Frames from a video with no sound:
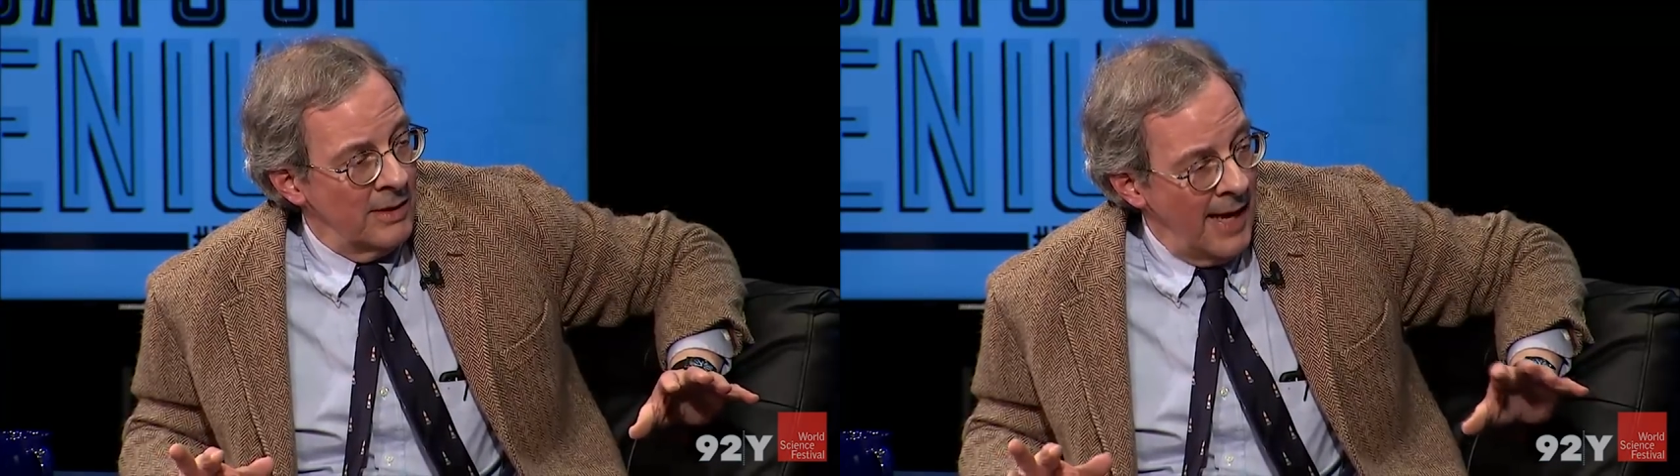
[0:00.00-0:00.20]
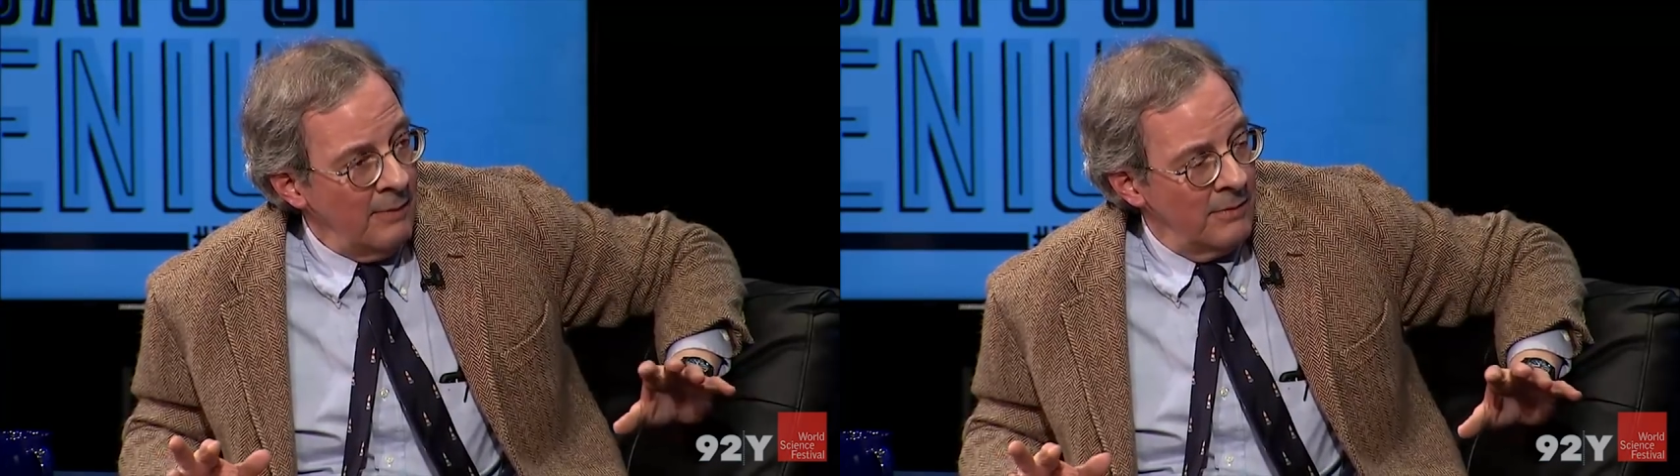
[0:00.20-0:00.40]

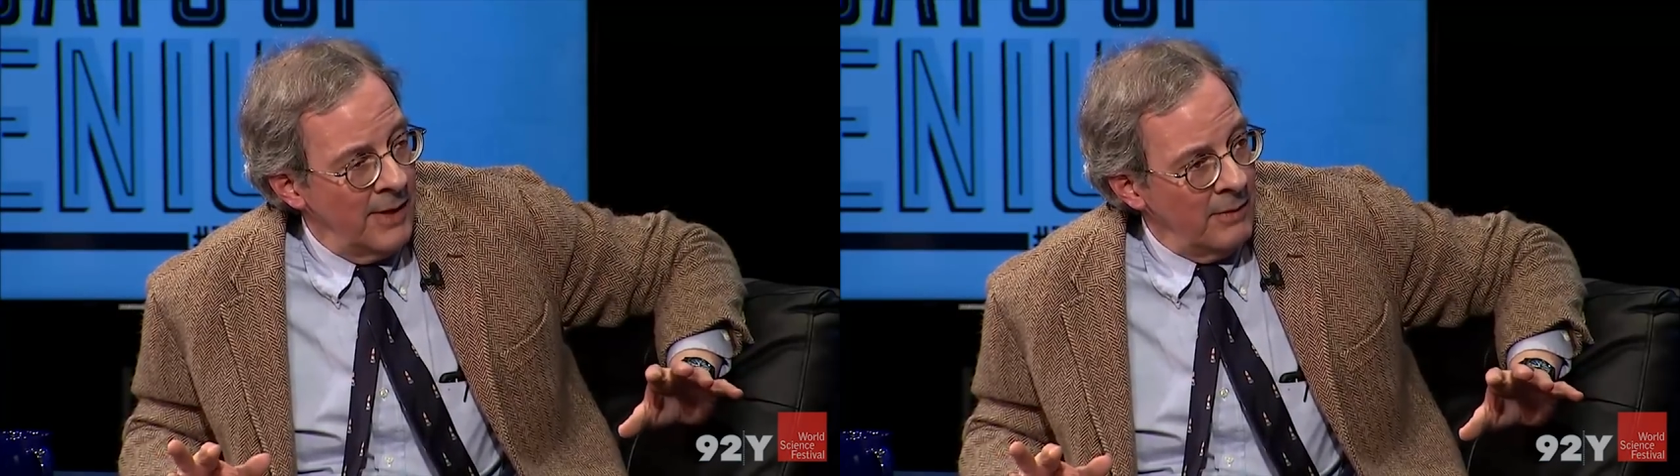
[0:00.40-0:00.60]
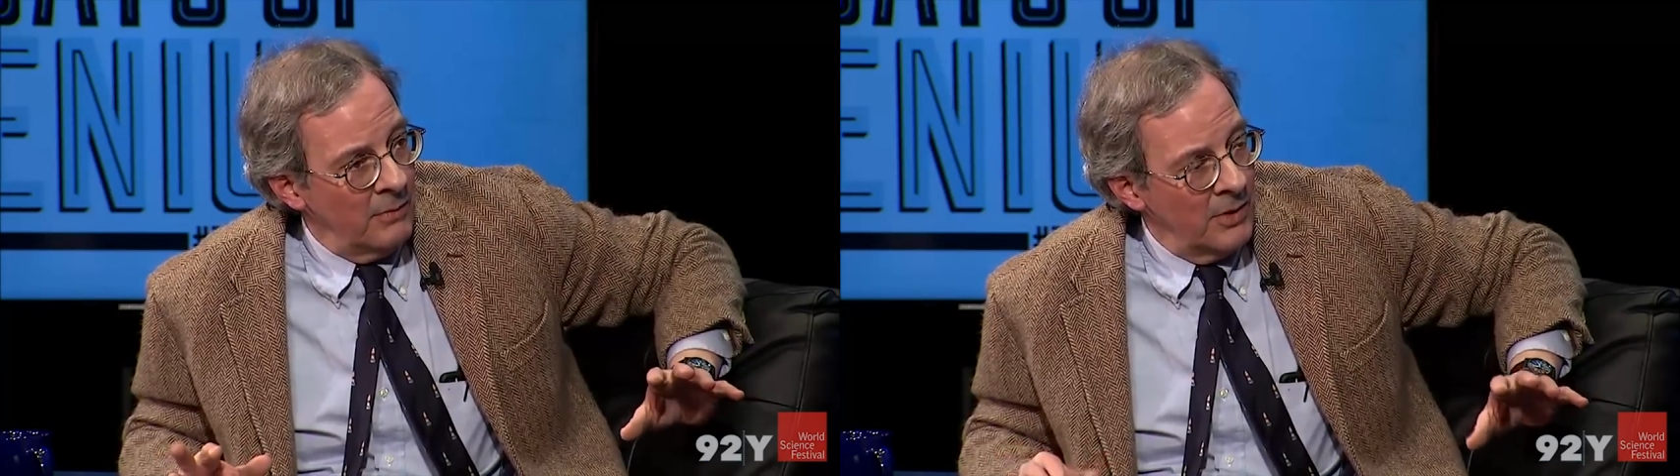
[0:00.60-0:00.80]
That,
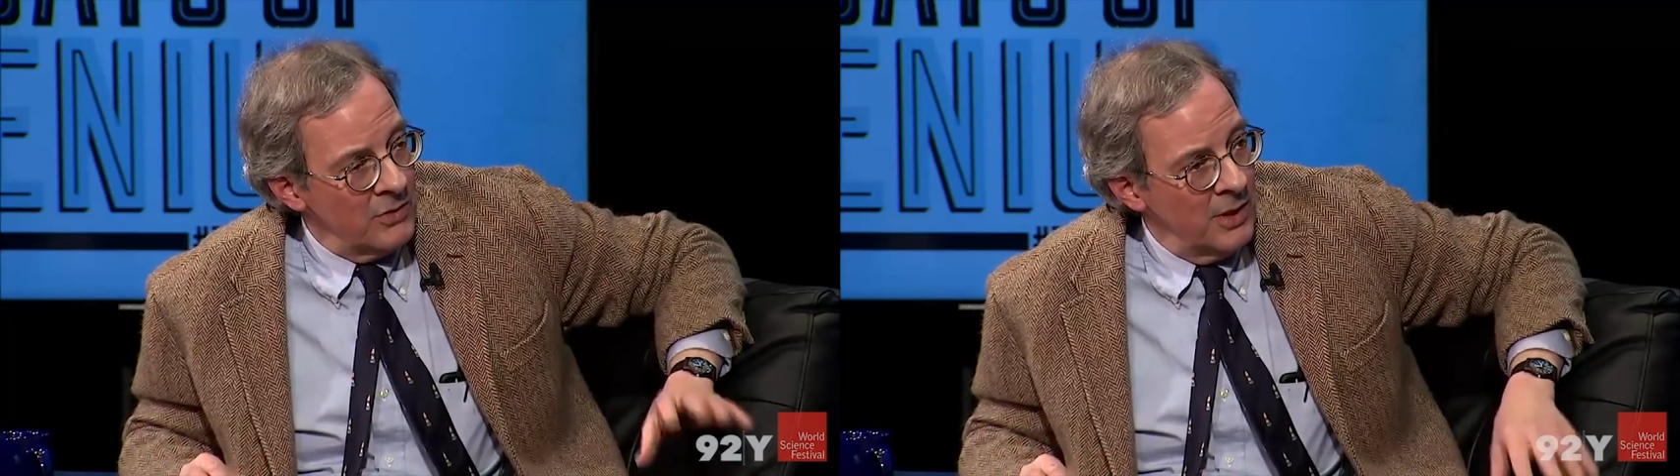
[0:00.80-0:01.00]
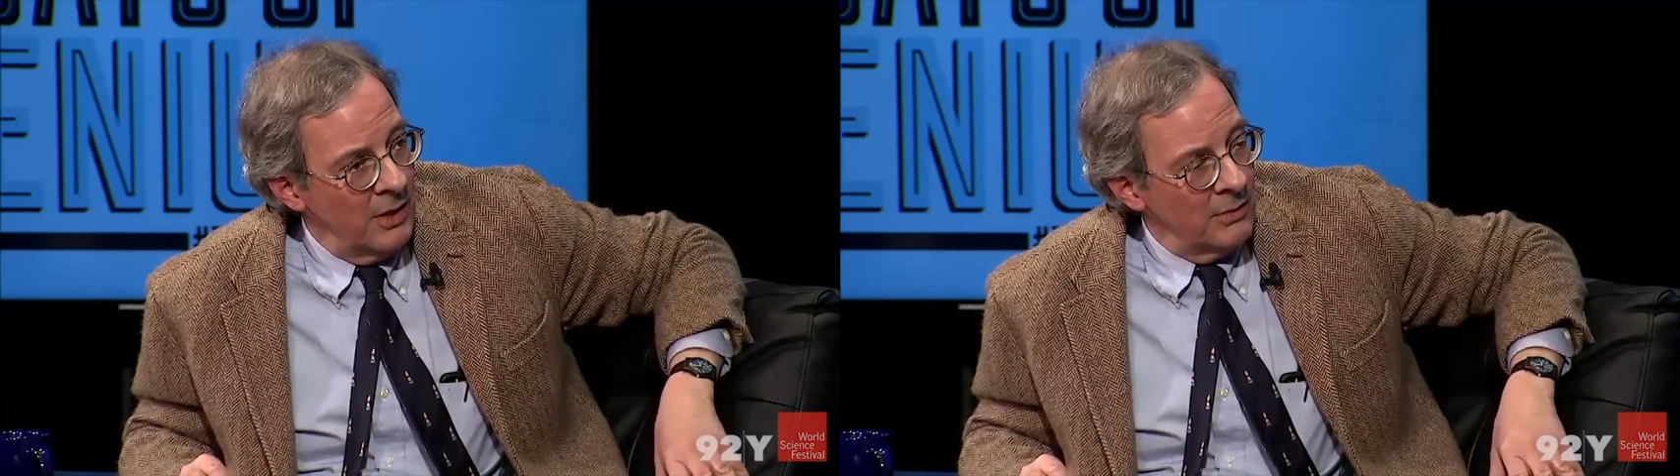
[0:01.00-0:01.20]
that
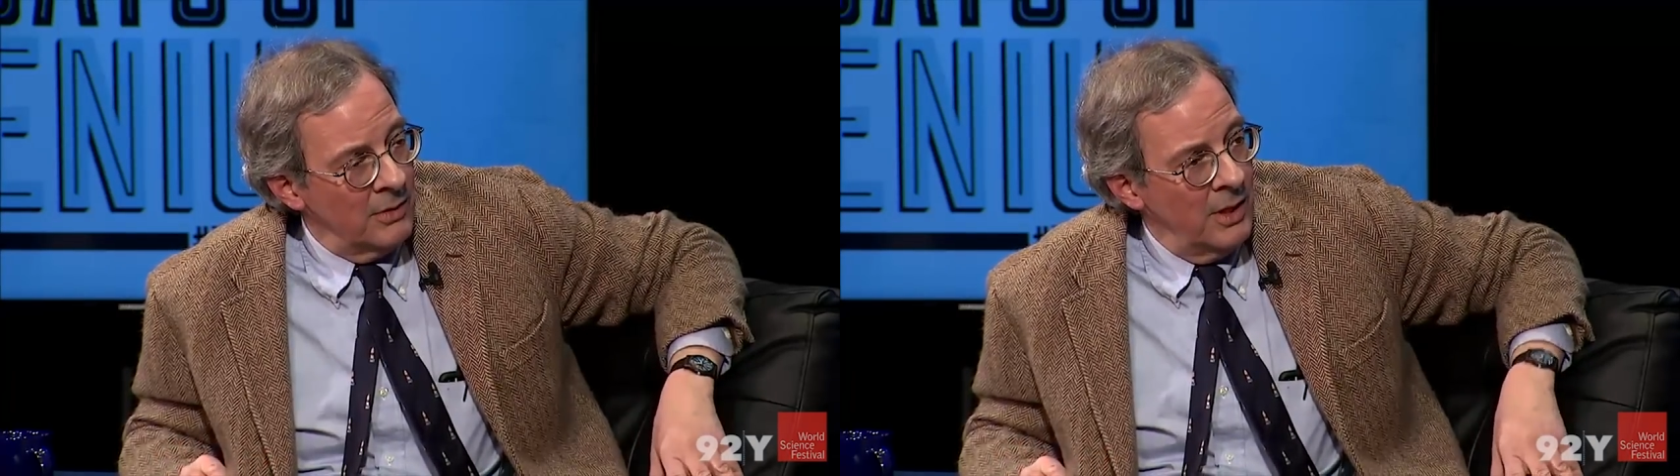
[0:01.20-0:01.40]
was known.